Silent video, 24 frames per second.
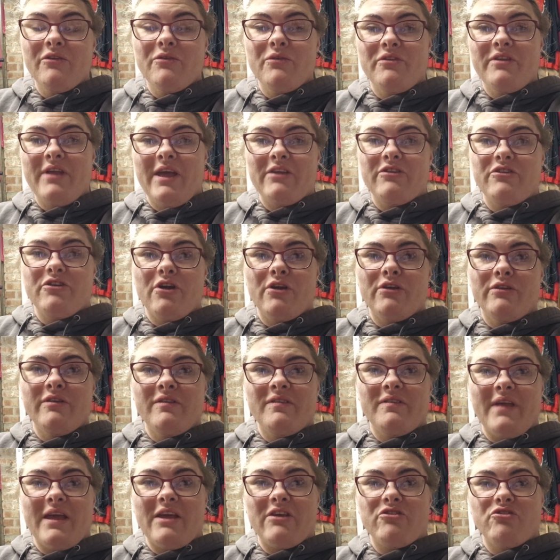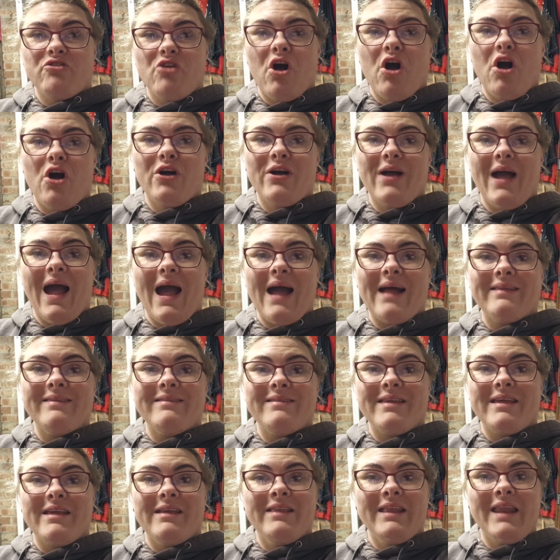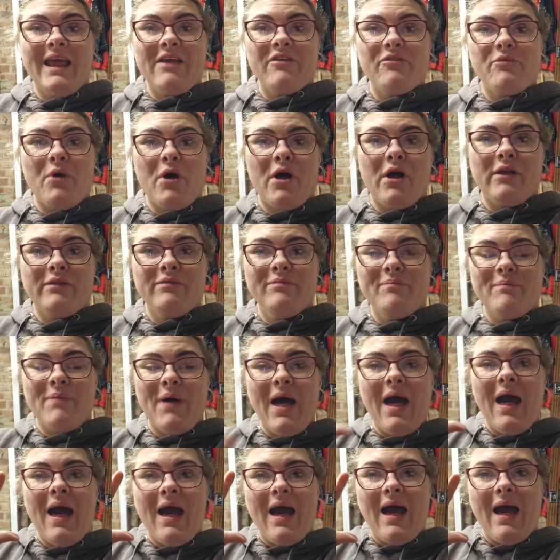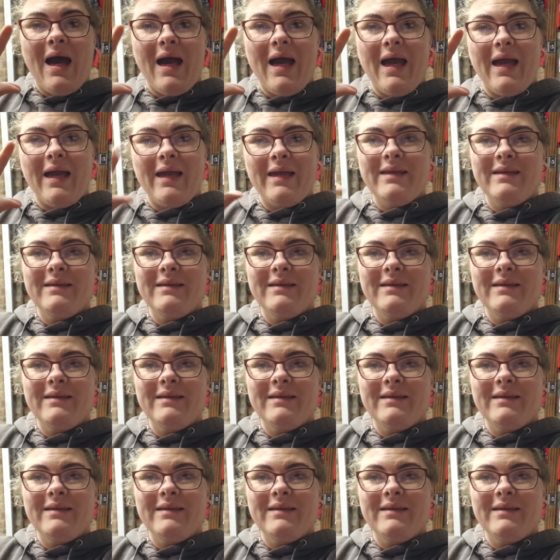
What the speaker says: So stay tuned, stay strong, and see you in the next one. Bye!